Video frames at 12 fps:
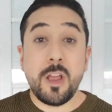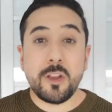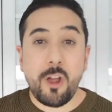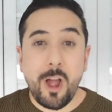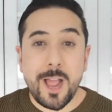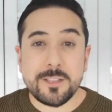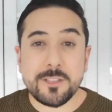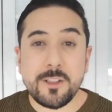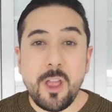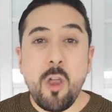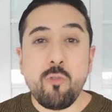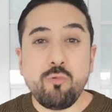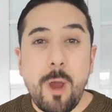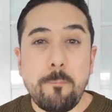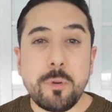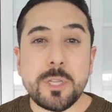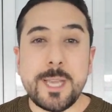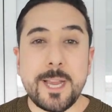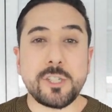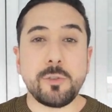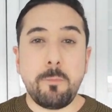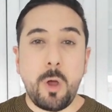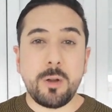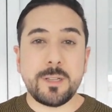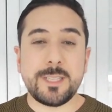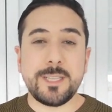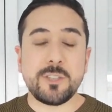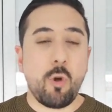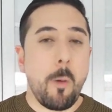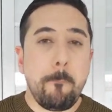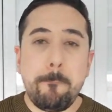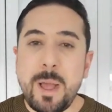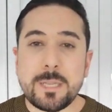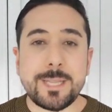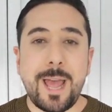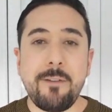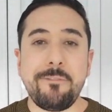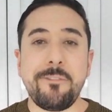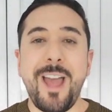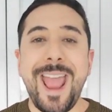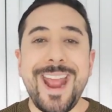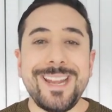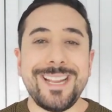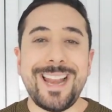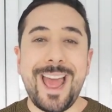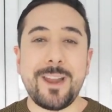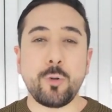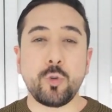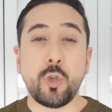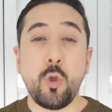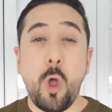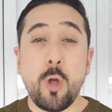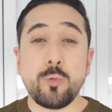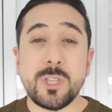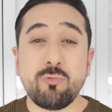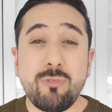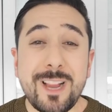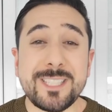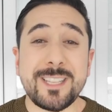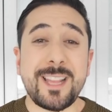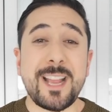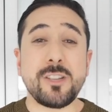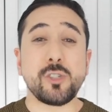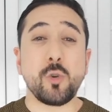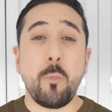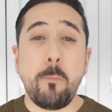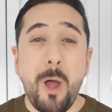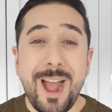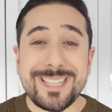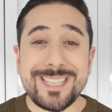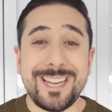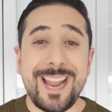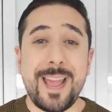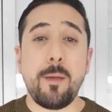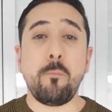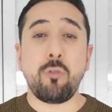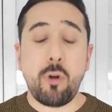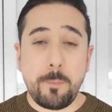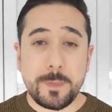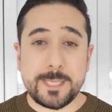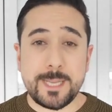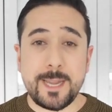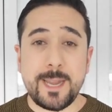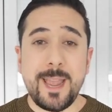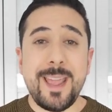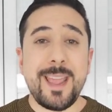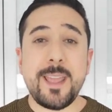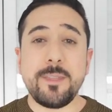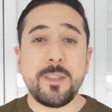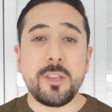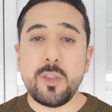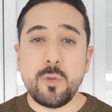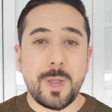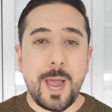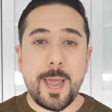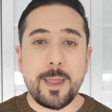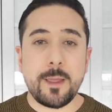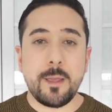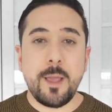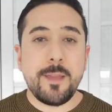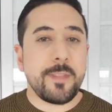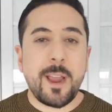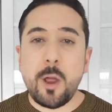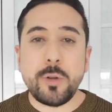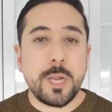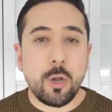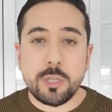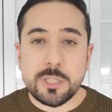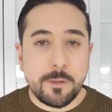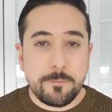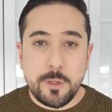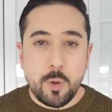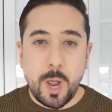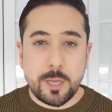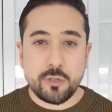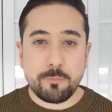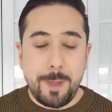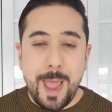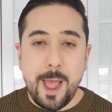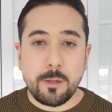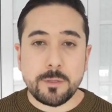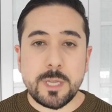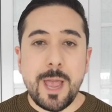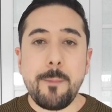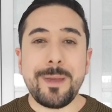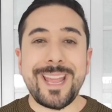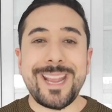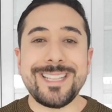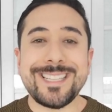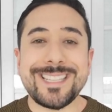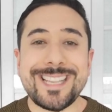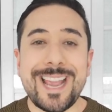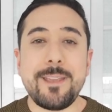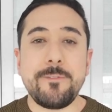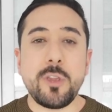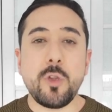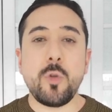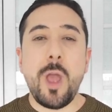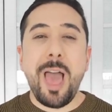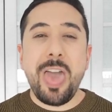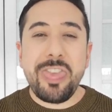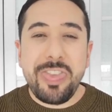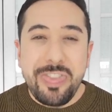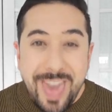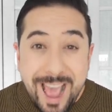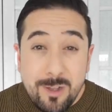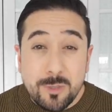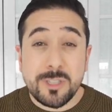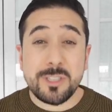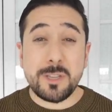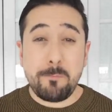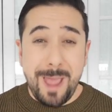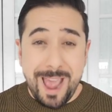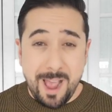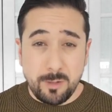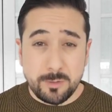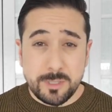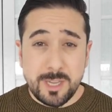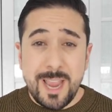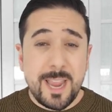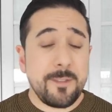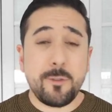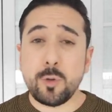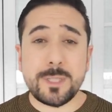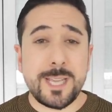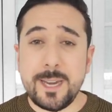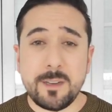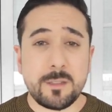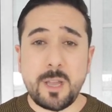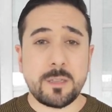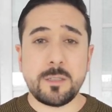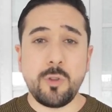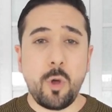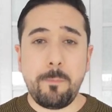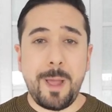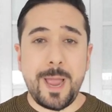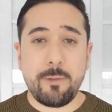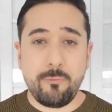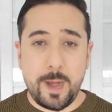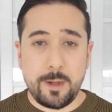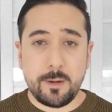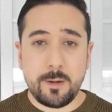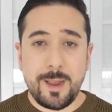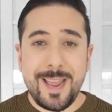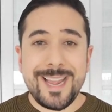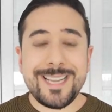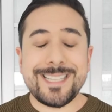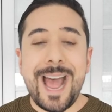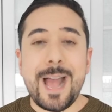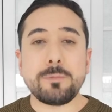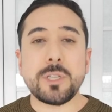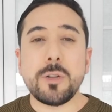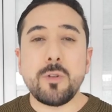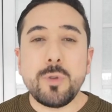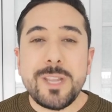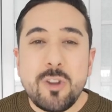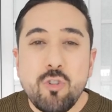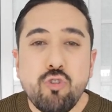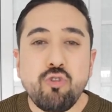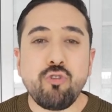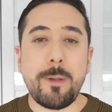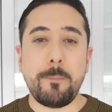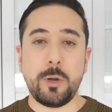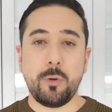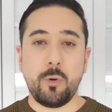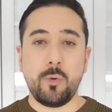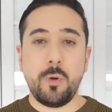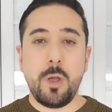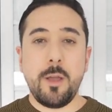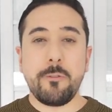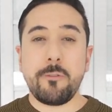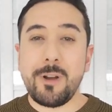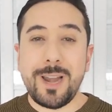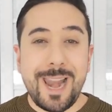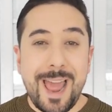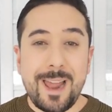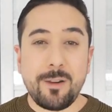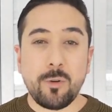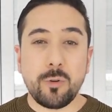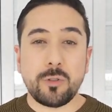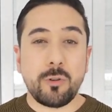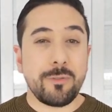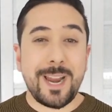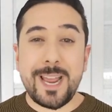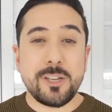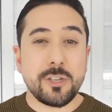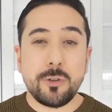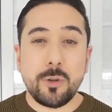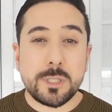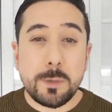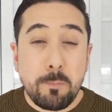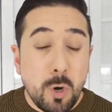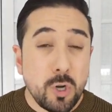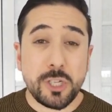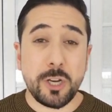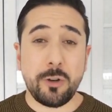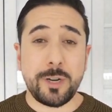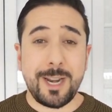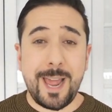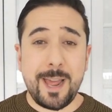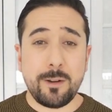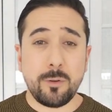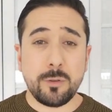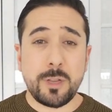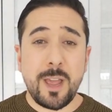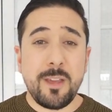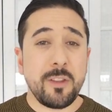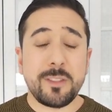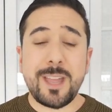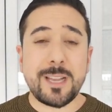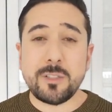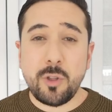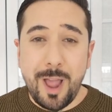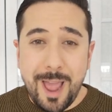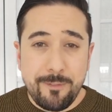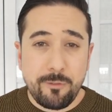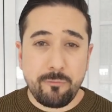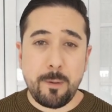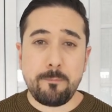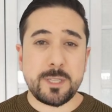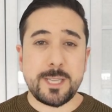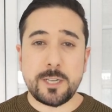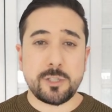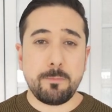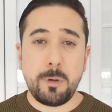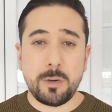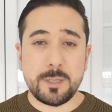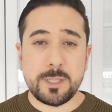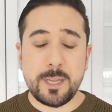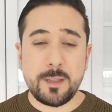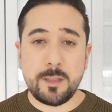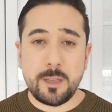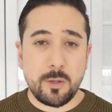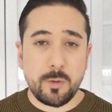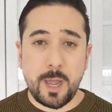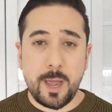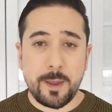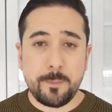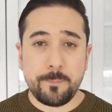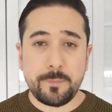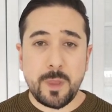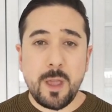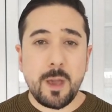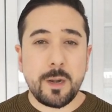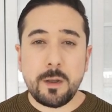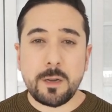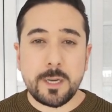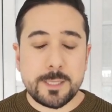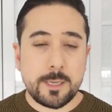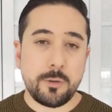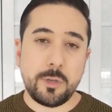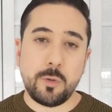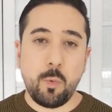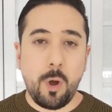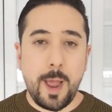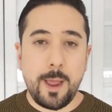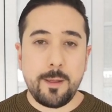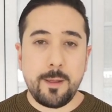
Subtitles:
Guys, rent protection policies are a must-have for any landlord who owns a residential buy-to-let property in the UK. They only cost a few £100s, but they can save you thousands of pounds if your tenant does not pay rent. It's absolutely criminal for a landlord or an agent not to push it on a landlord that does not have a rent protection policy in the UK. And I'm going to tell you why.